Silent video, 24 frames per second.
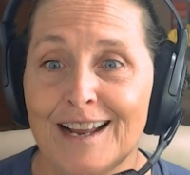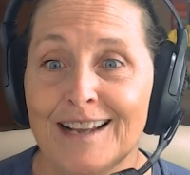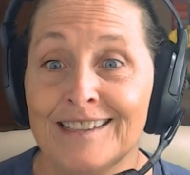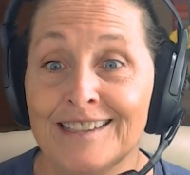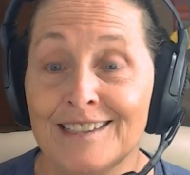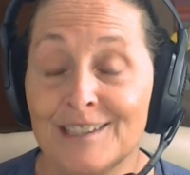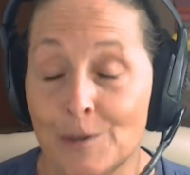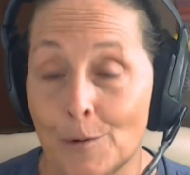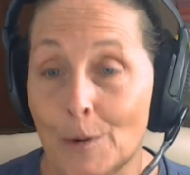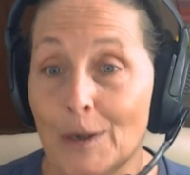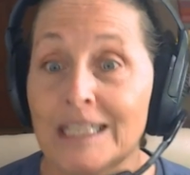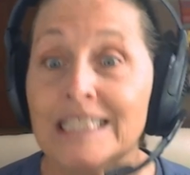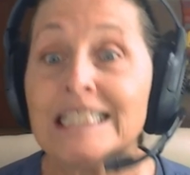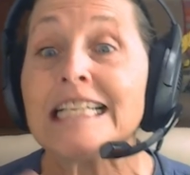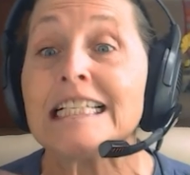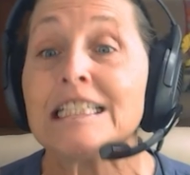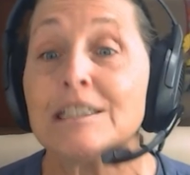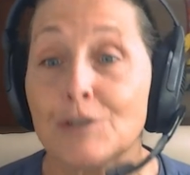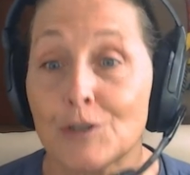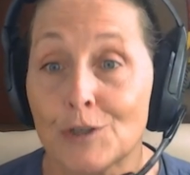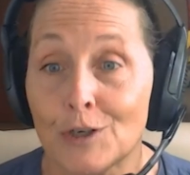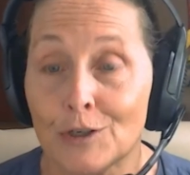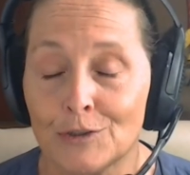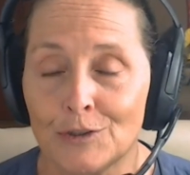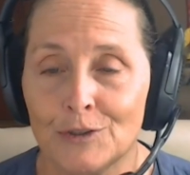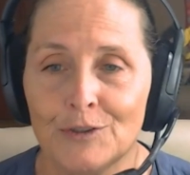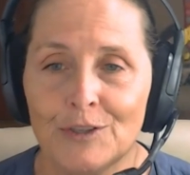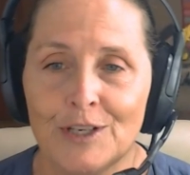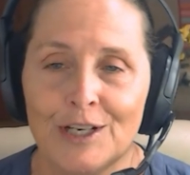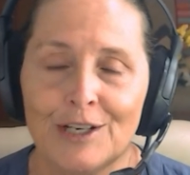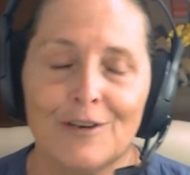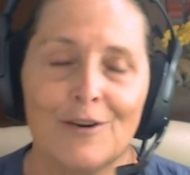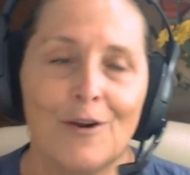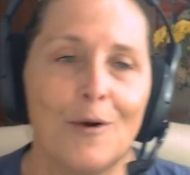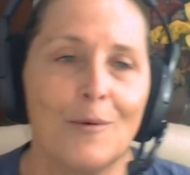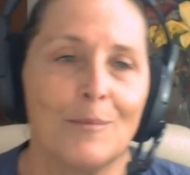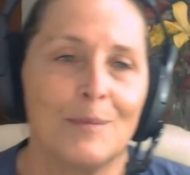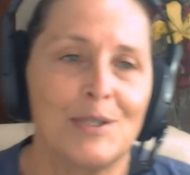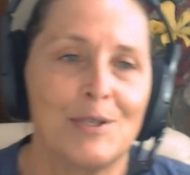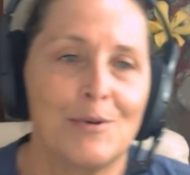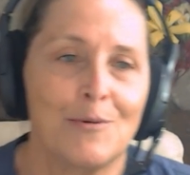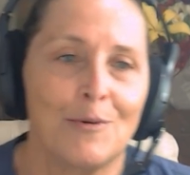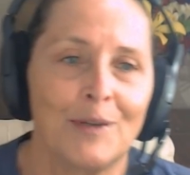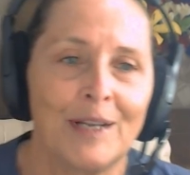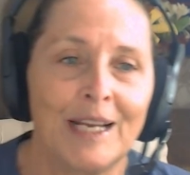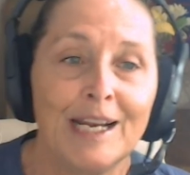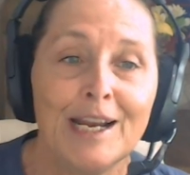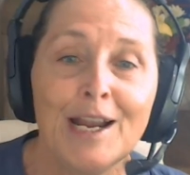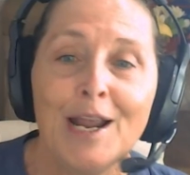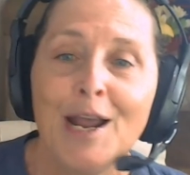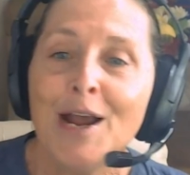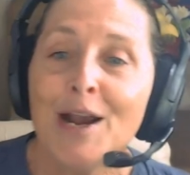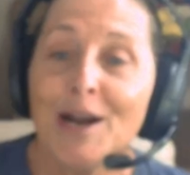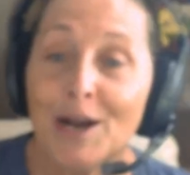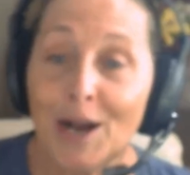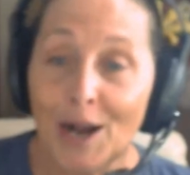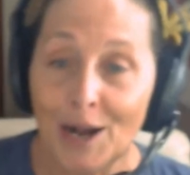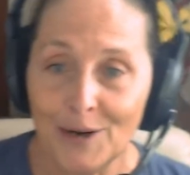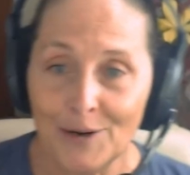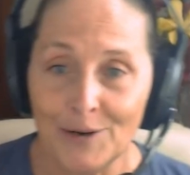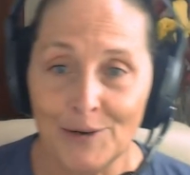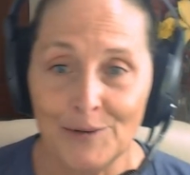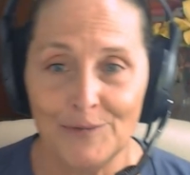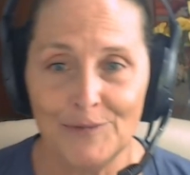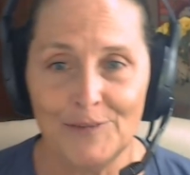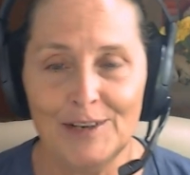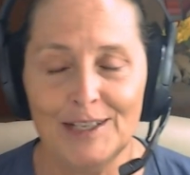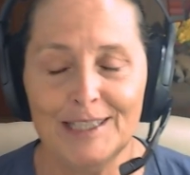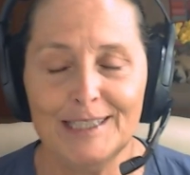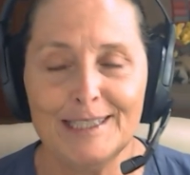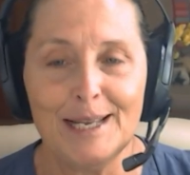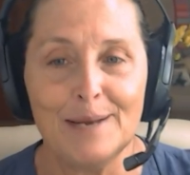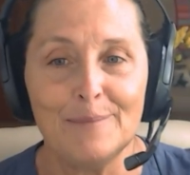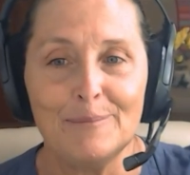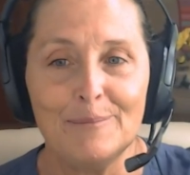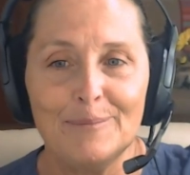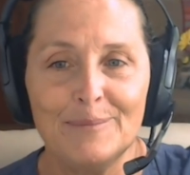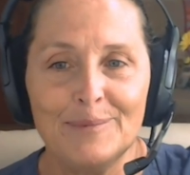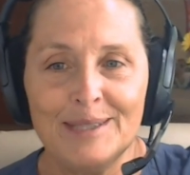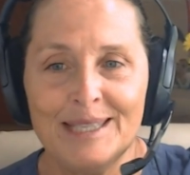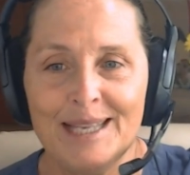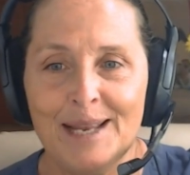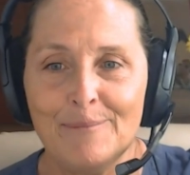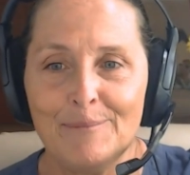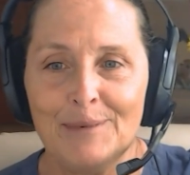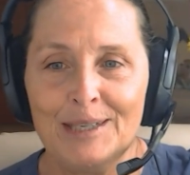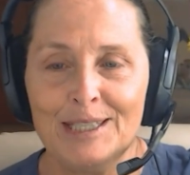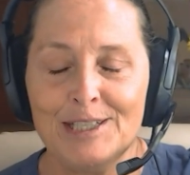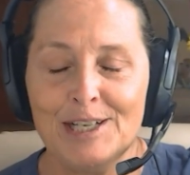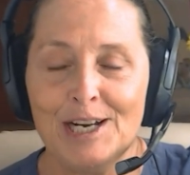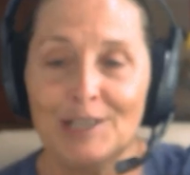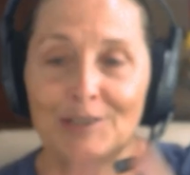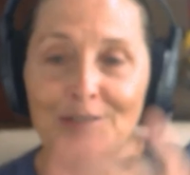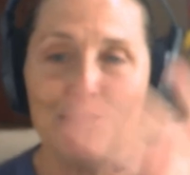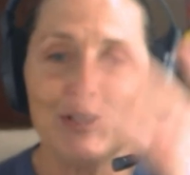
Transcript: And so I did start to look into homeschooling, got cold feet, sent my child